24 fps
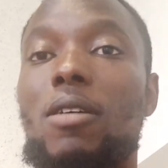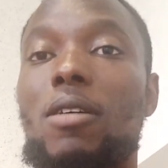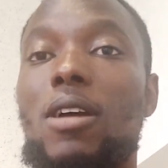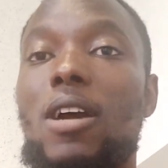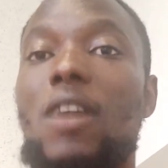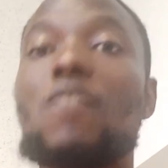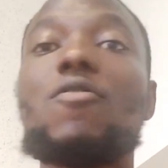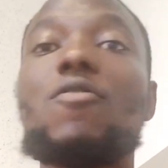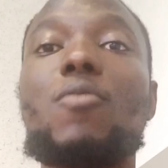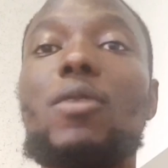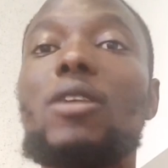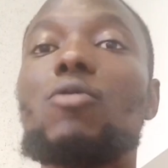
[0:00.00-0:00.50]

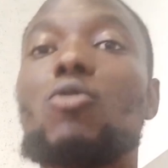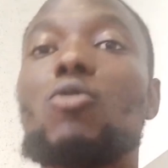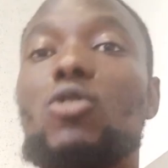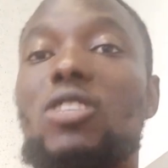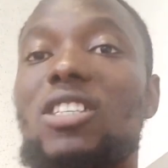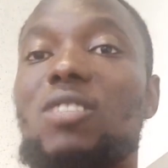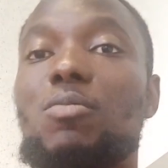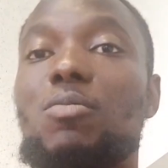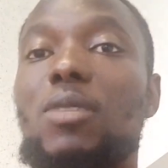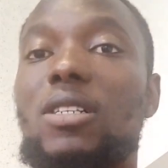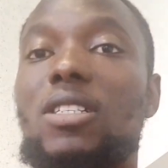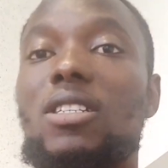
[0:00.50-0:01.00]
everybody was
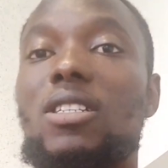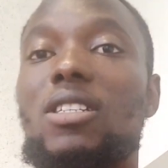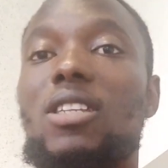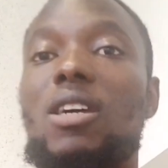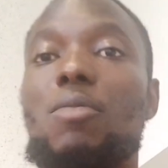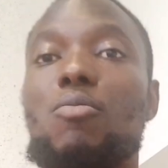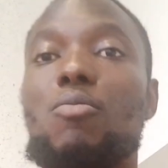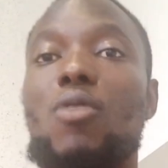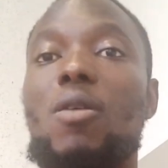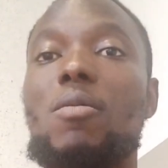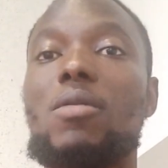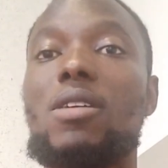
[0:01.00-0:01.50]
expecting
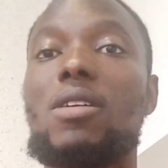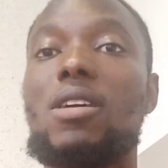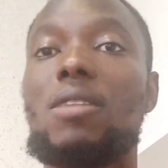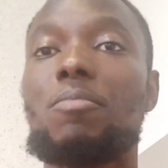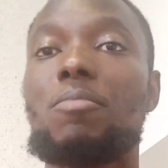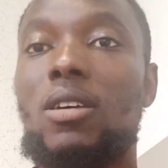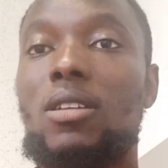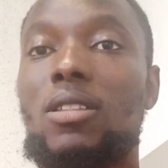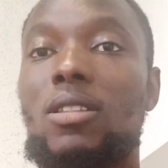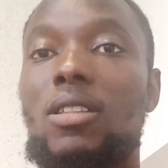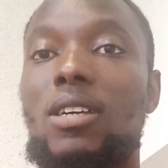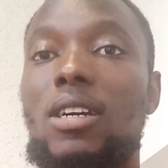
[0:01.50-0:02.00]

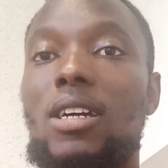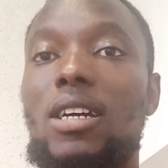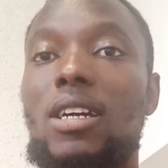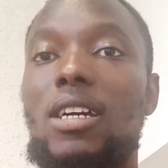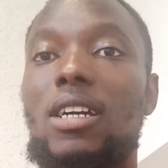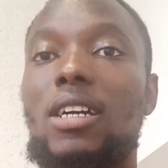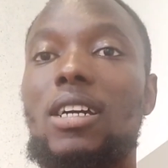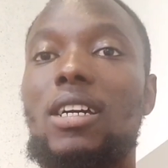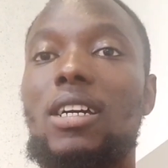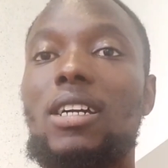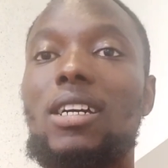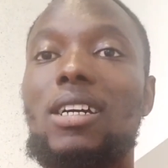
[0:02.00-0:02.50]

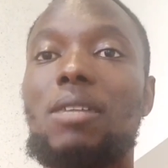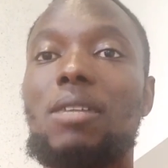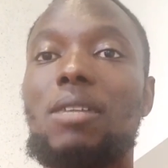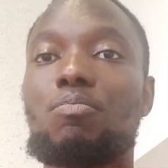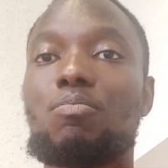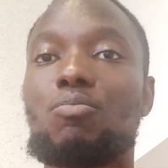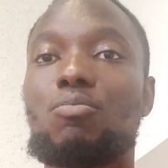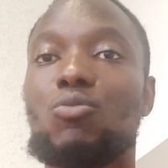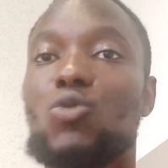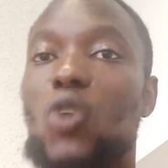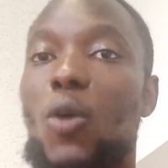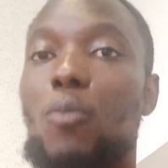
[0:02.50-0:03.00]
the
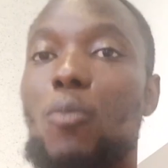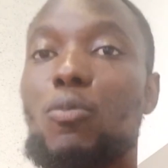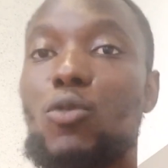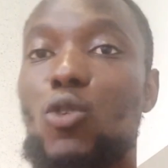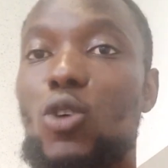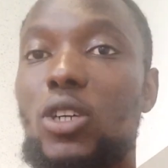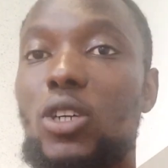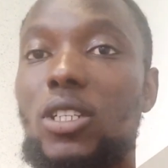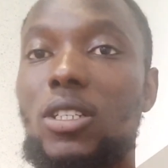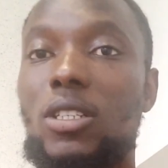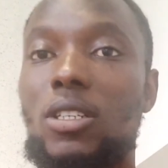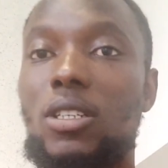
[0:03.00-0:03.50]

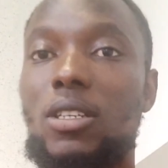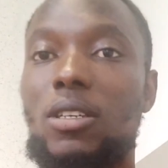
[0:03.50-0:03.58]
top-notch